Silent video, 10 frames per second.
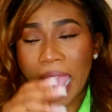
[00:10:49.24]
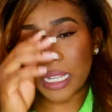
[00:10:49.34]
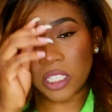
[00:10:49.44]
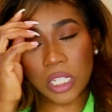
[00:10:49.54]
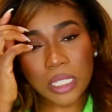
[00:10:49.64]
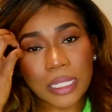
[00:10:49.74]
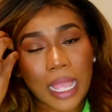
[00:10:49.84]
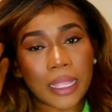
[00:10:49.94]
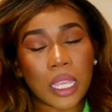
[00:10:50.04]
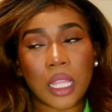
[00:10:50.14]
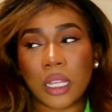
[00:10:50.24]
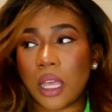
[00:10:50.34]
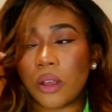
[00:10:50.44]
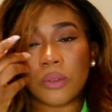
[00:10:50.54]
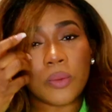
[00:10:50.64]
And she's like,
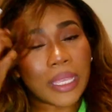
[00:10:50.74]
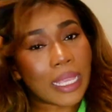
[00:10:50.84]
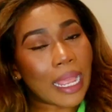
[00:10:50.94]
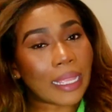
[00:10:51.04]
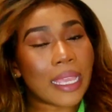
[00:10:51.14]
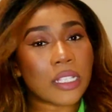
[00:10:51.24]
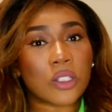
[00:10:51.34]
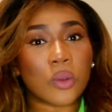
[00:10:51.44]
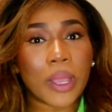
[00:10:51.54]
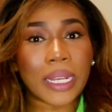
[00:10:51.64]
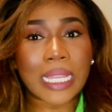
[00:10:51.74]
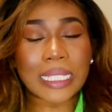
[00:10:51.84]
hello, we cannot cancel the wedding.